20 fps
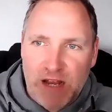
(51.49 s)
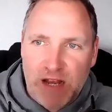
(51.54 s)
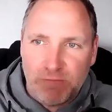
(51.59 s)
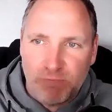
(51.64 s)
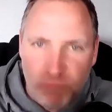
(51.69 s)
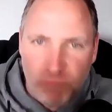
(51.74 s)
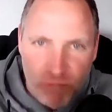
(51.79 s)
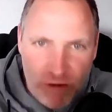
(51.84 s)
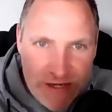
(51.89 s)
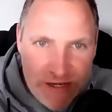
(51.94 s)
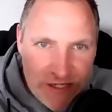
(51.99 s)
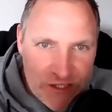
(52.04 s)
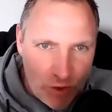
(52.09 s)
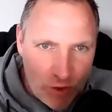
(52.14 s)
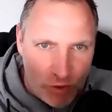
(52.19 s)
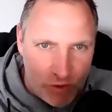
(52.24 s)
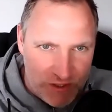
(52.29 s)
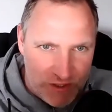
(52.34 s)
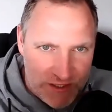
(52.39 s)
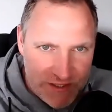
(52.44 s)
and
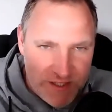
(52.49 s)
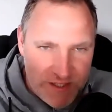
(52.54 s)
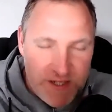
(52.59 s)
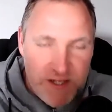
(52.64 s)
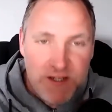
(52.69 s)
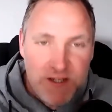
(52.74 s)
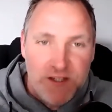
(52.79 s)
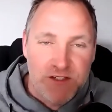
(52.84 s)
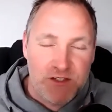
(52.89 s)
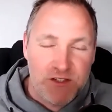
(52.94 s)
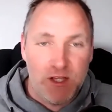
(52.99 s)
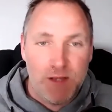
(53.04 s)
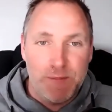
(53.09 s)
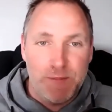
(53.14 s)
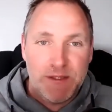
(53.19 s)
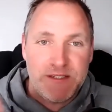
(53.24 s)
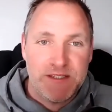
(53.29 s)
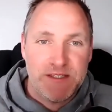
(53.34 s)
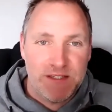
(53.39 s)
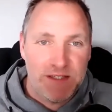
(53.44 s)
resources. So let
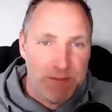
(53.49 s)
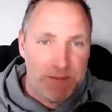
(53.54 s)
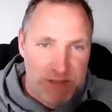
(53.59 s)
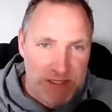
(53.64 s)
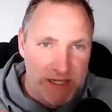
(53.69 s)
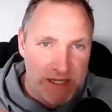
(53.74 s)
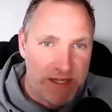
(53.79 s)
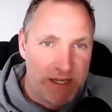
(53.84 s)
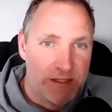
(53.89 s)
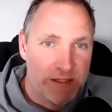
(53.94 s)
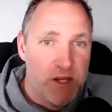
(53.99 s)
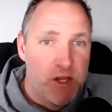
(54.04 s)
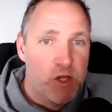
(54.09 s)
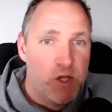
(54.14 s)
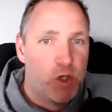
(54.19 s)
me say that again.